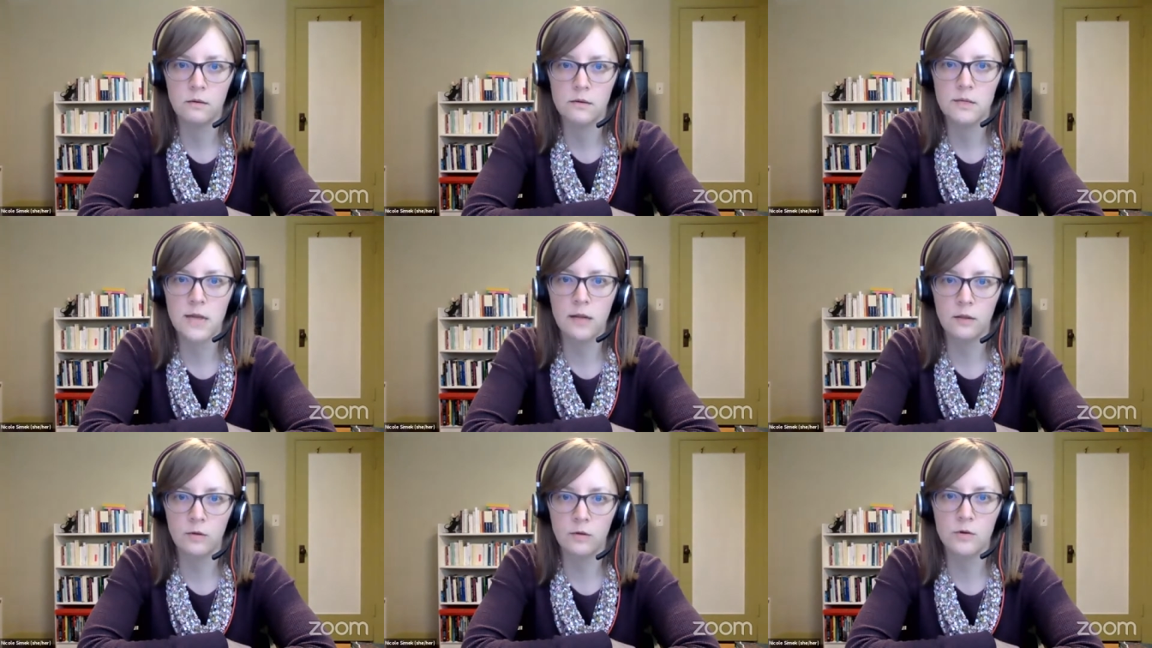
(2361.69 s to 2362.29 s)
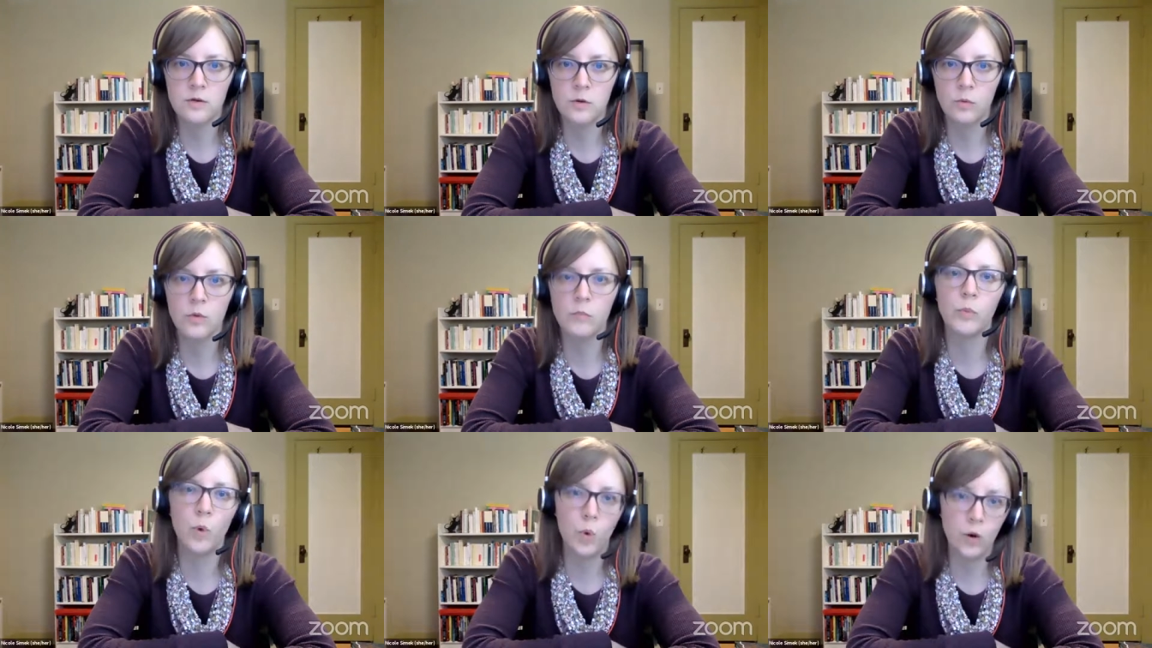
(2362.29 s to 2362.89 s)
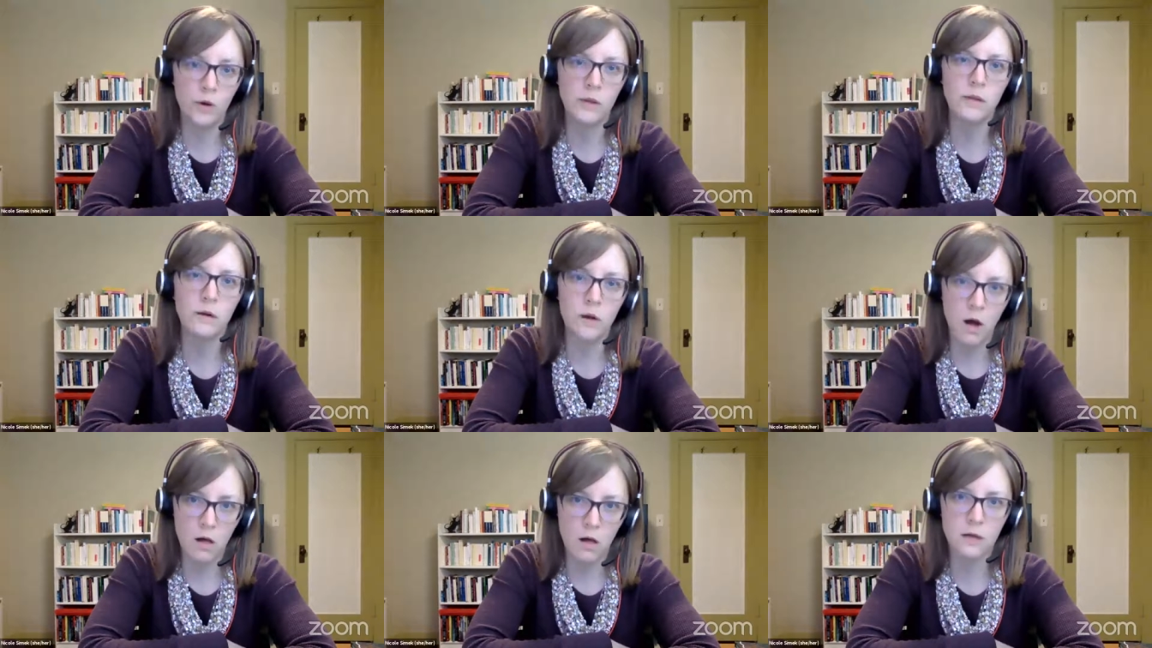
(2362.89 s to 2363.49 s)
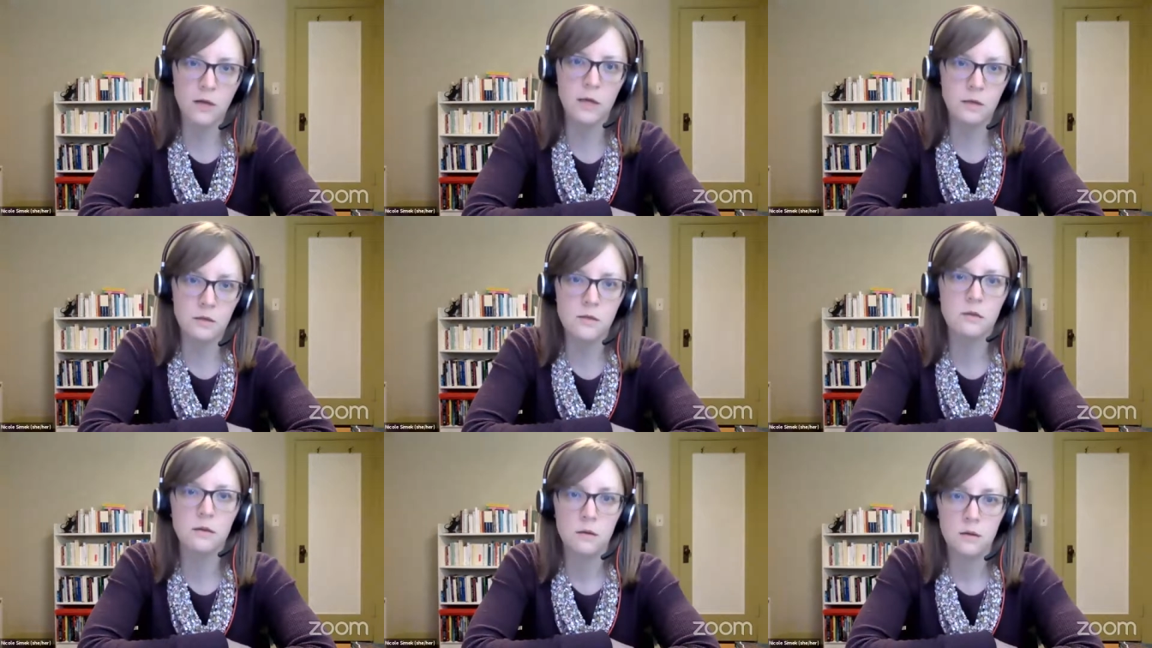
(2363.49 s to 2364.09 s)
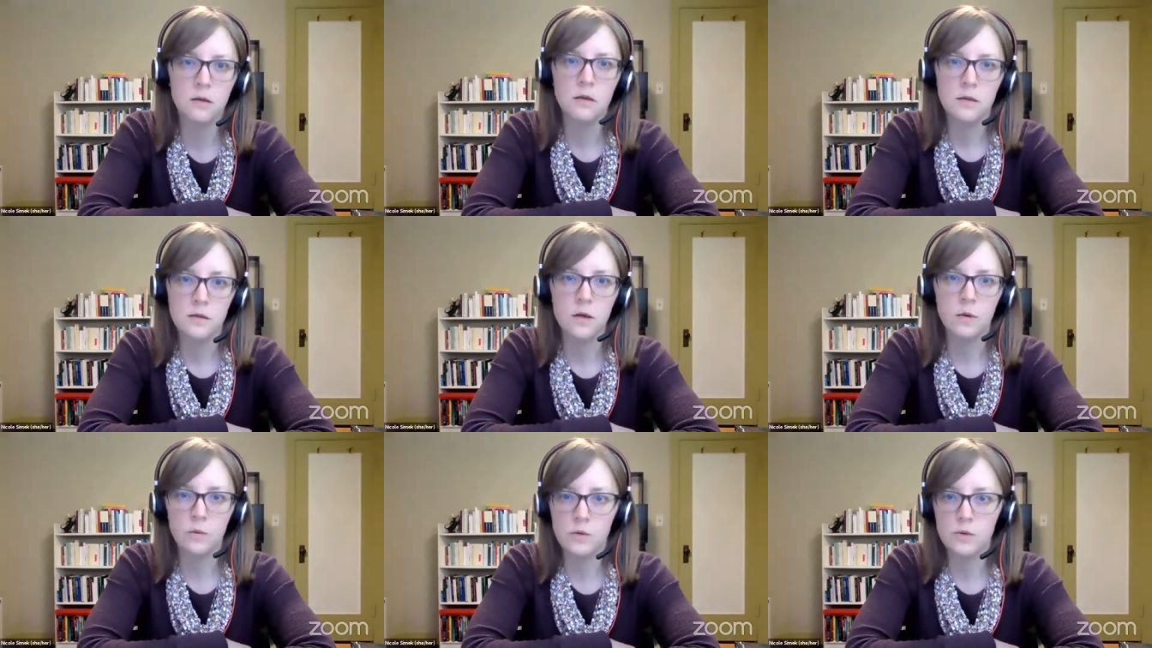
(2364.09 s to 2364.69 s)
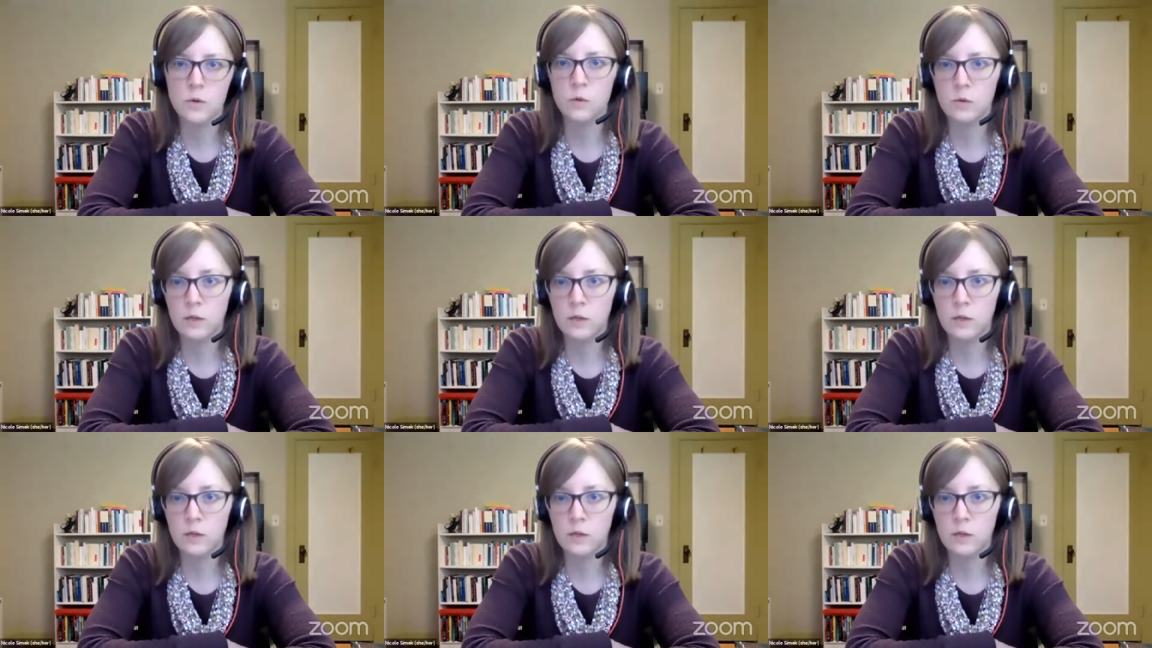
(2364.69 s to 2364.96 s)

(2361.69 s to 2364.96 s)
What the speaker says: settlers who were born in the colonies. So it